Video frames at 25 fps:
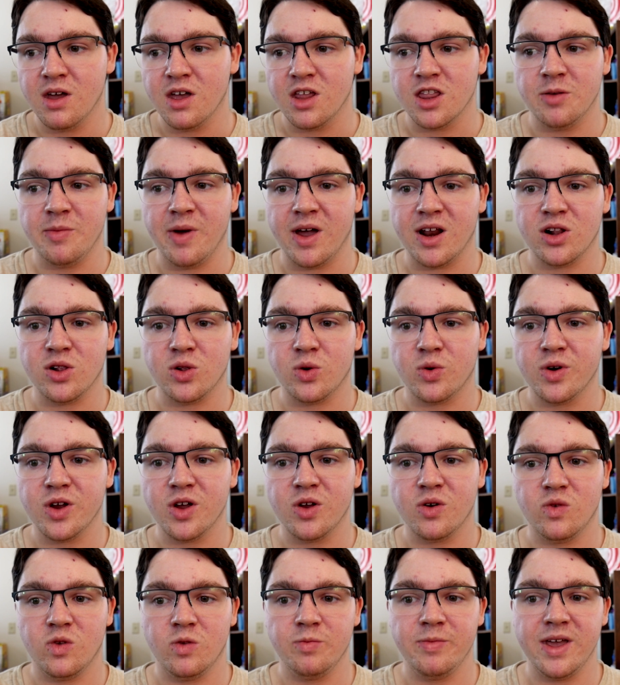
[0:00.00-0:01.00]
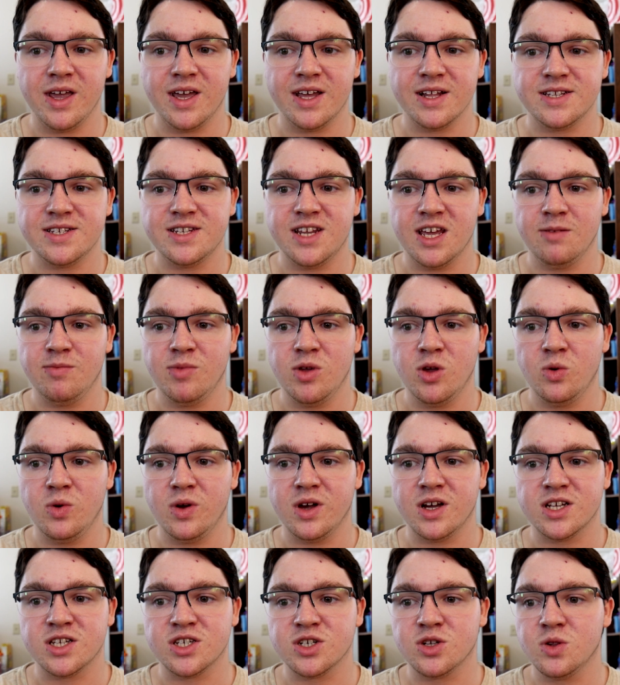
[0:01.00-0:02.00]
The Mandalorian will make its debut
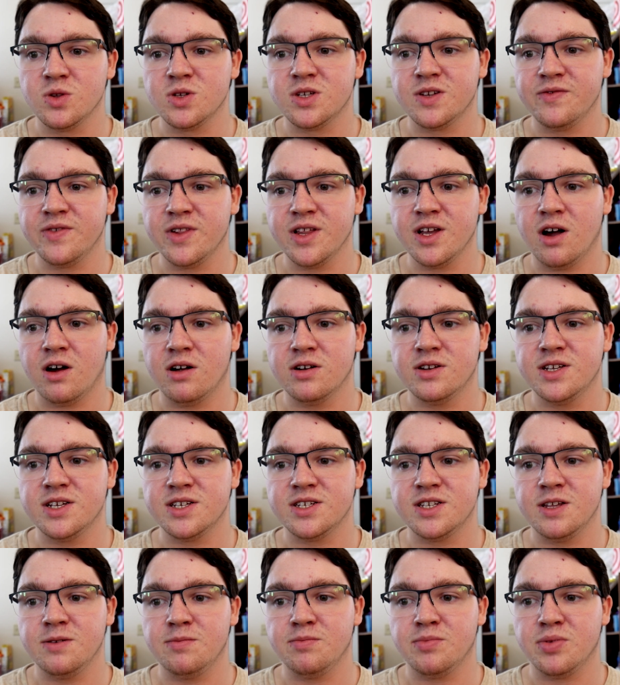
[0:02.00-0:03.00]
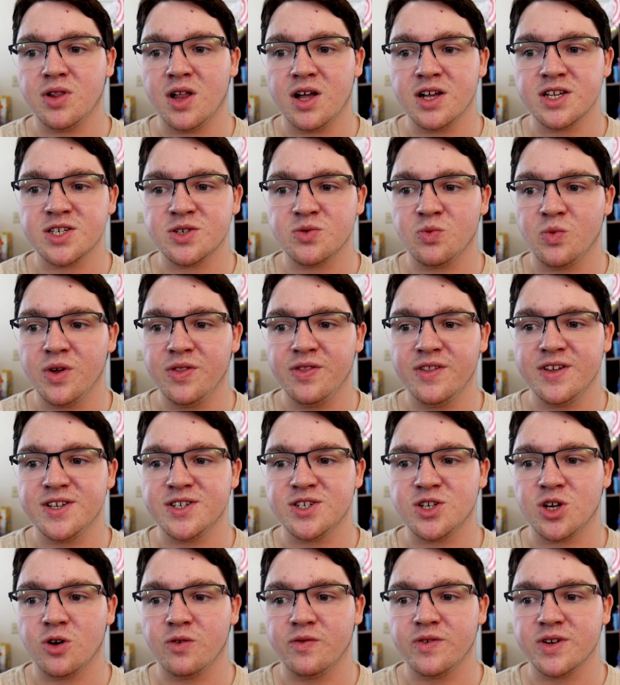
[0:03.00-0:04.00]
exclusively on Disney Plus when the
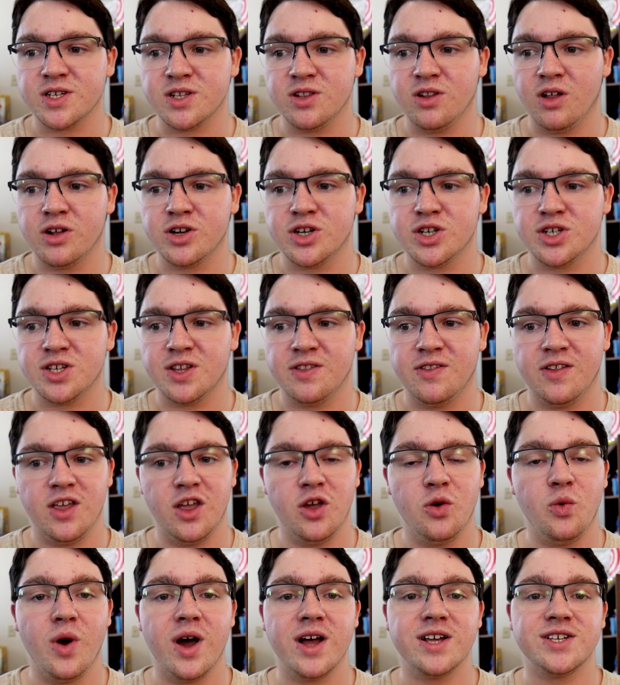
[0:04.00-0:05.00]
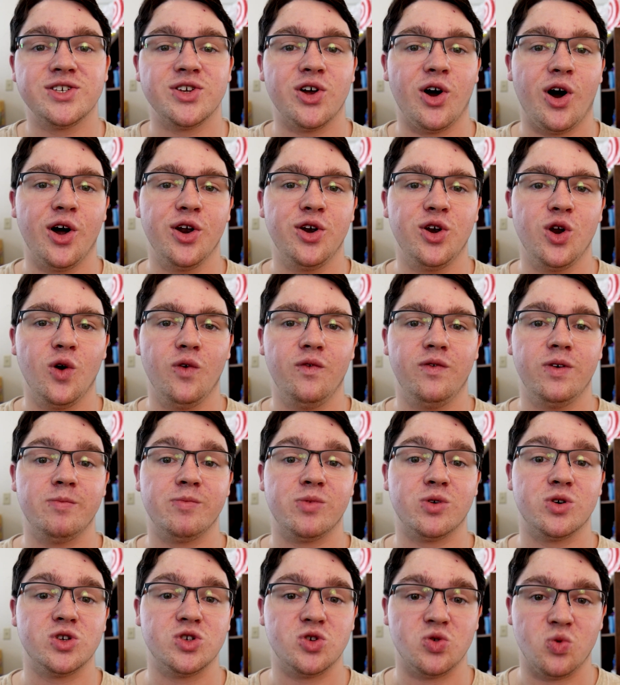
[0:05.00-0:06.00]
service launches in the US on
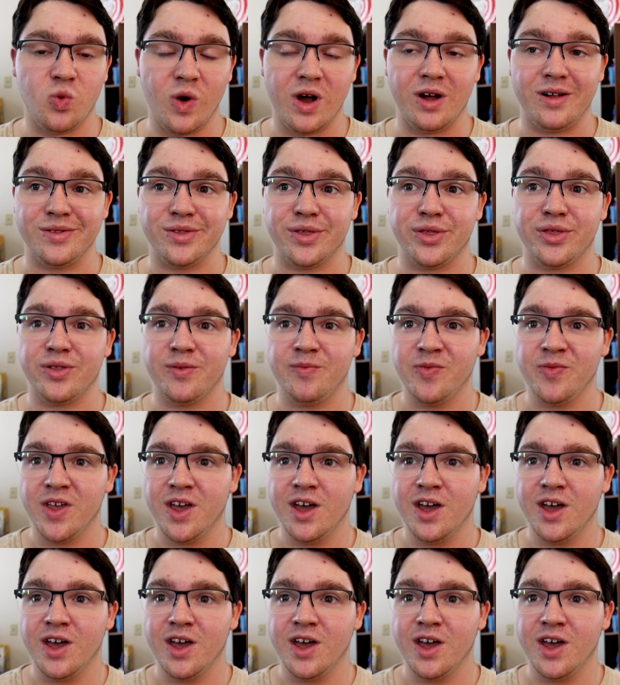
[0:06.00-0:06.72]
November 12th.